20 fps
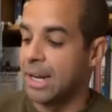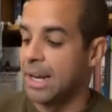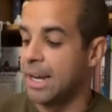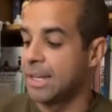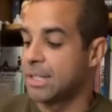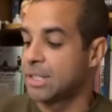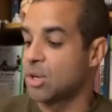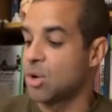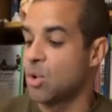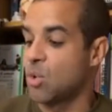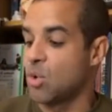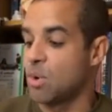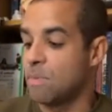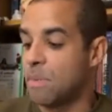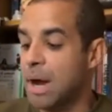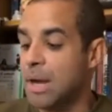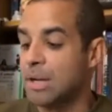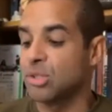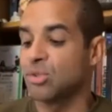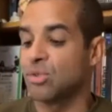It's called
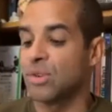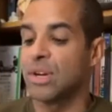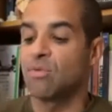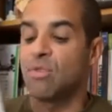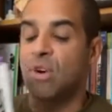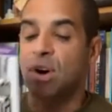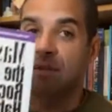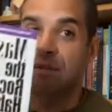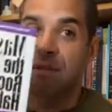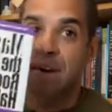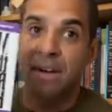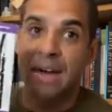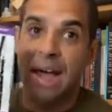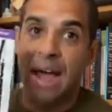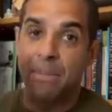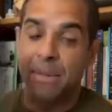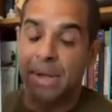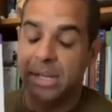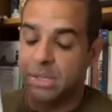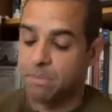Mastering the Rockefeller
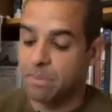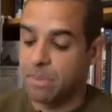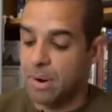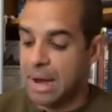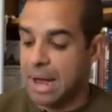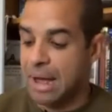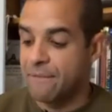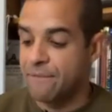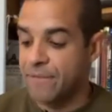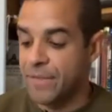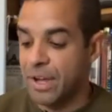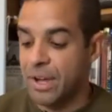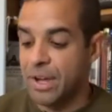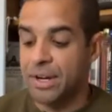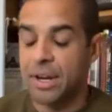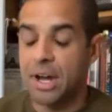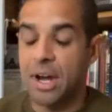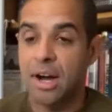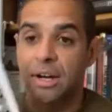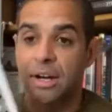Habits by Vern
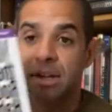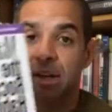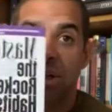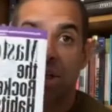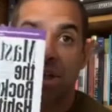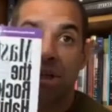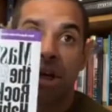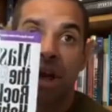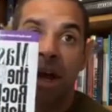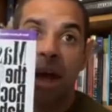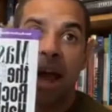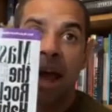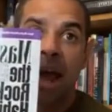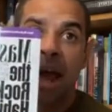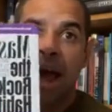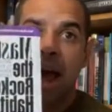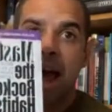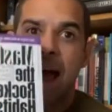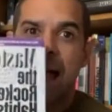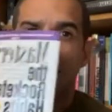Harnish.
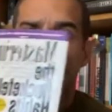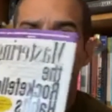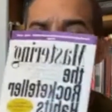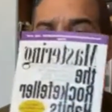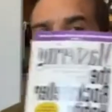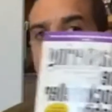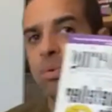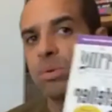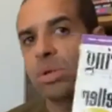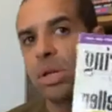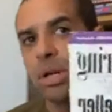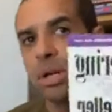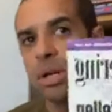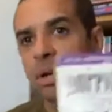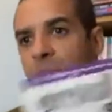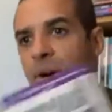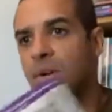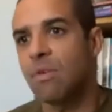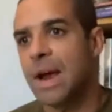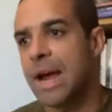And he talks a
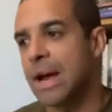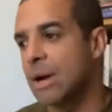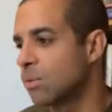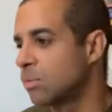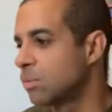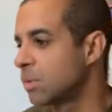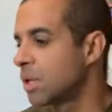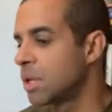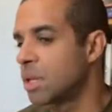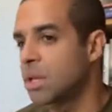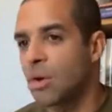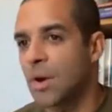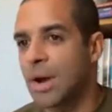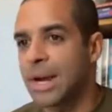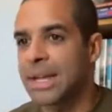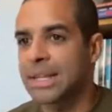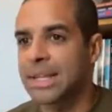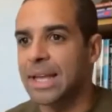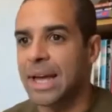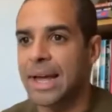lot around
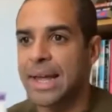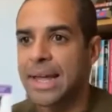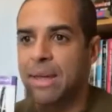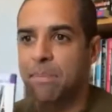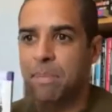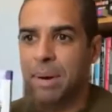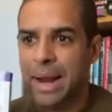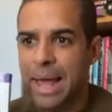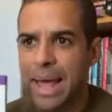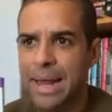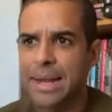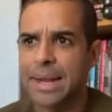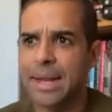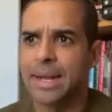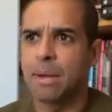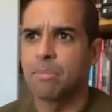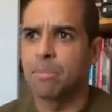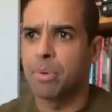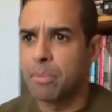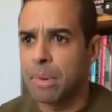90-day planning
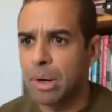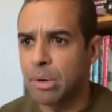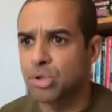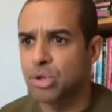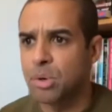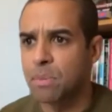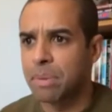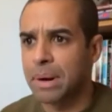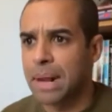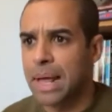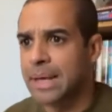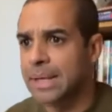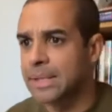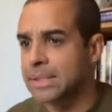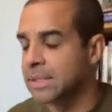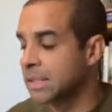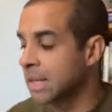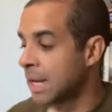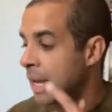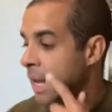and promotion
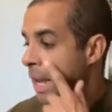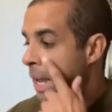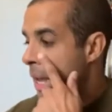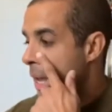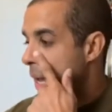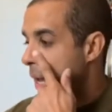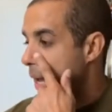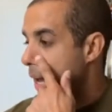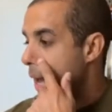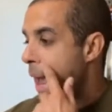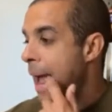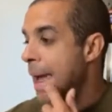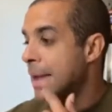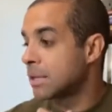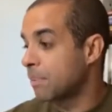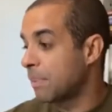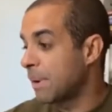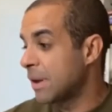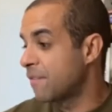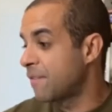plans. And
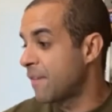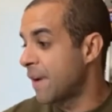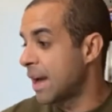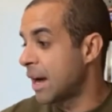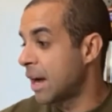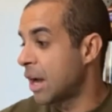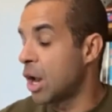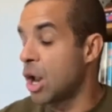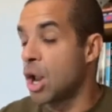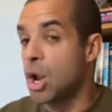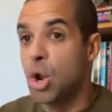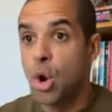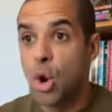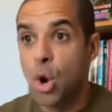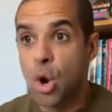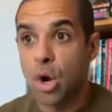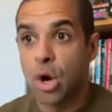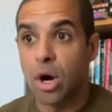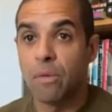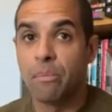to be fair, a
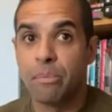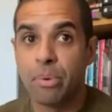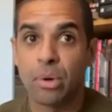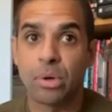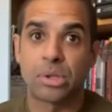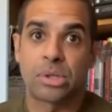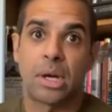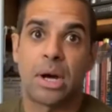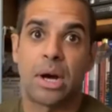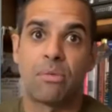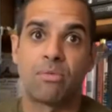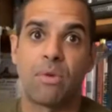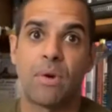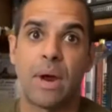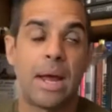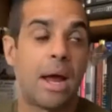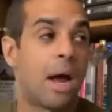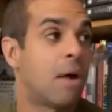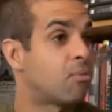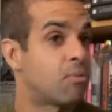lot of books that I've
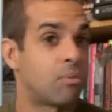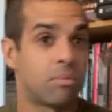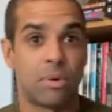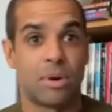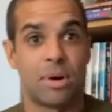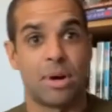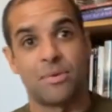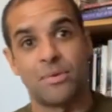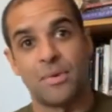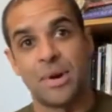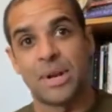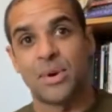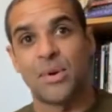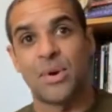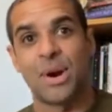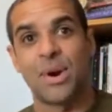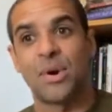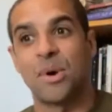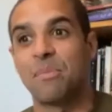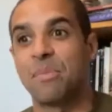read
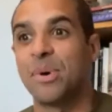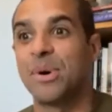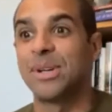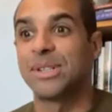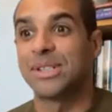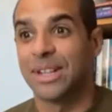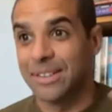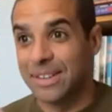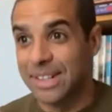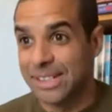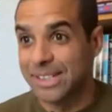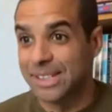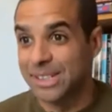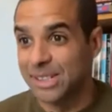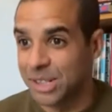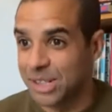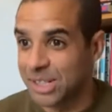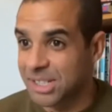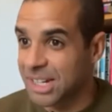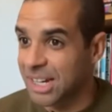quite a lot of books. I listened
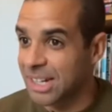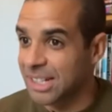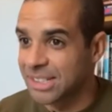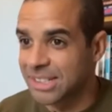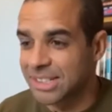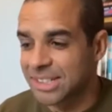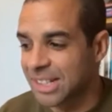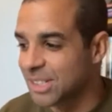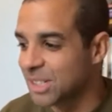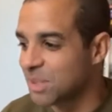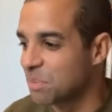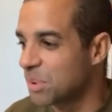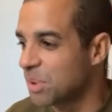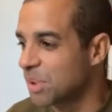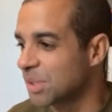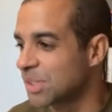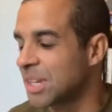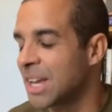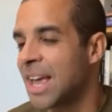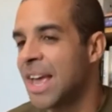to tons and tons of
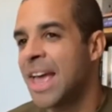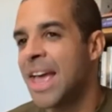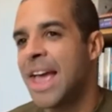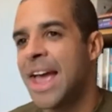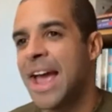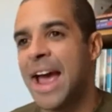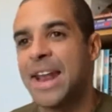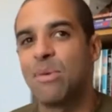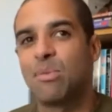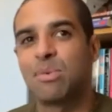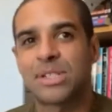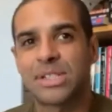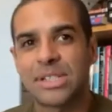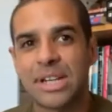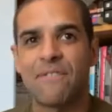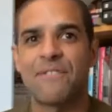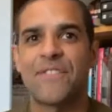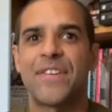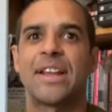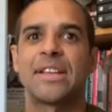books. And there was
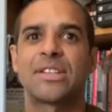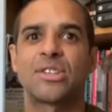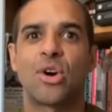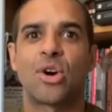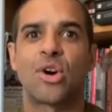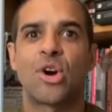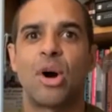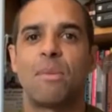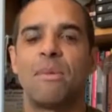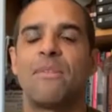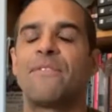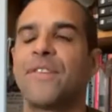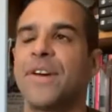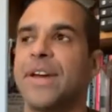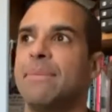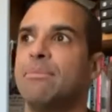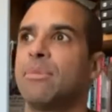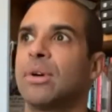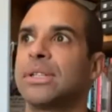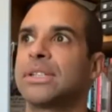something that's got a common
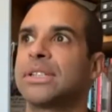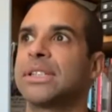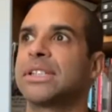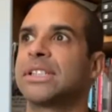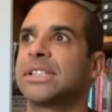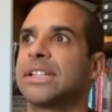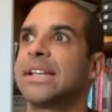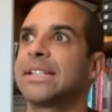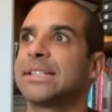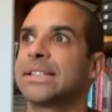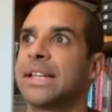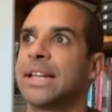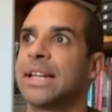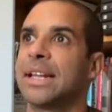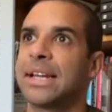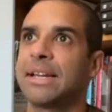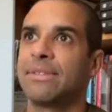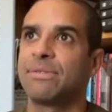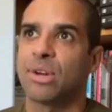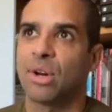theme, like success
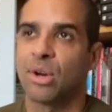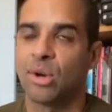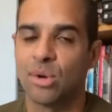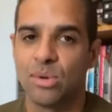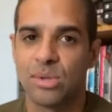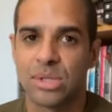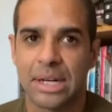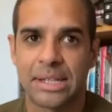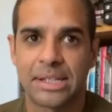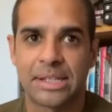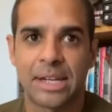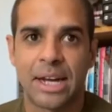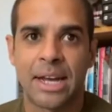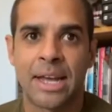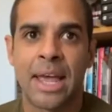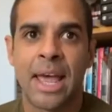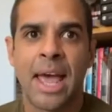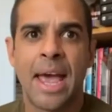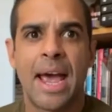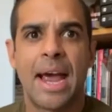leaves clues, they
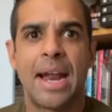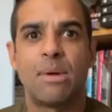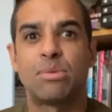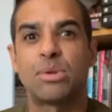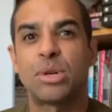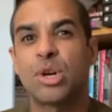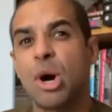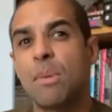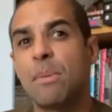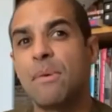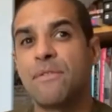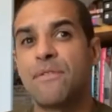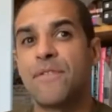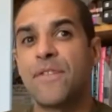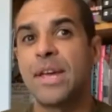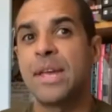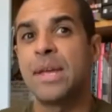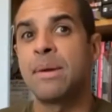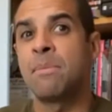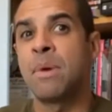say. And there was a common
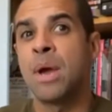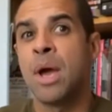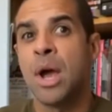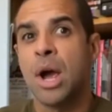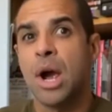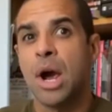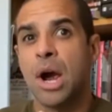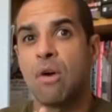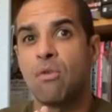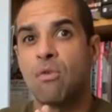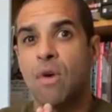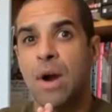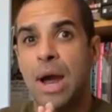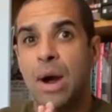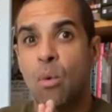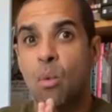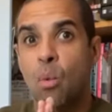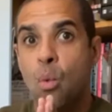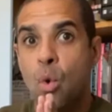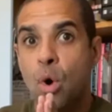theme
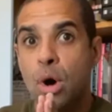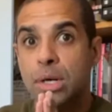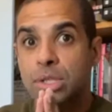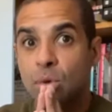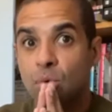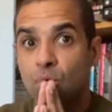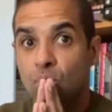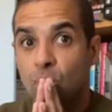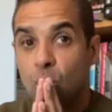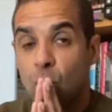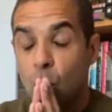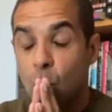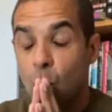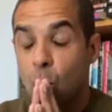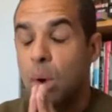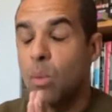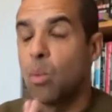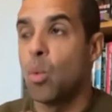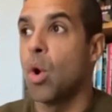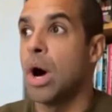around what
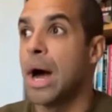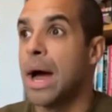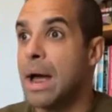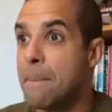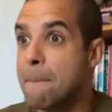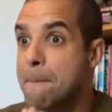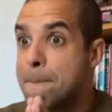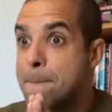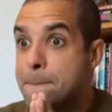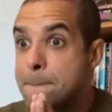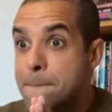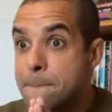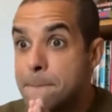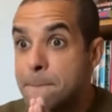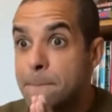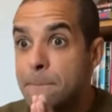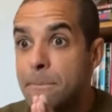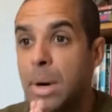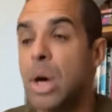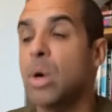
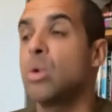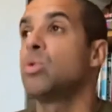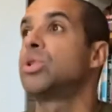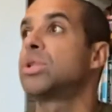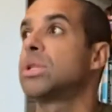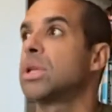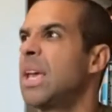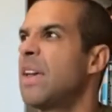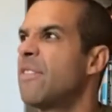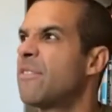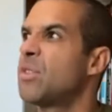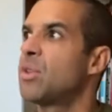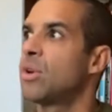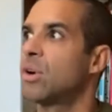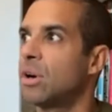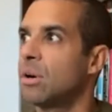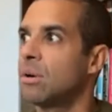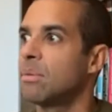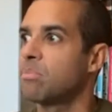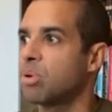most, if
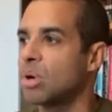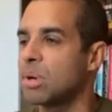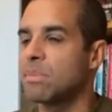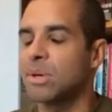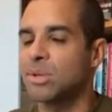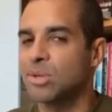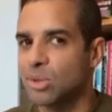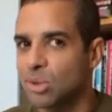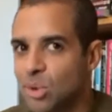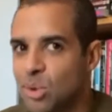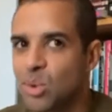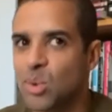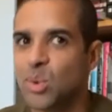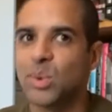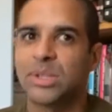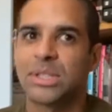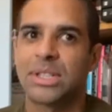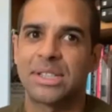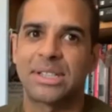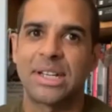not pretty much all
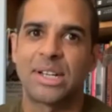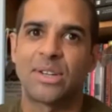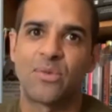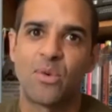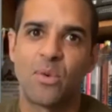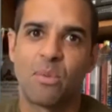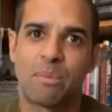successful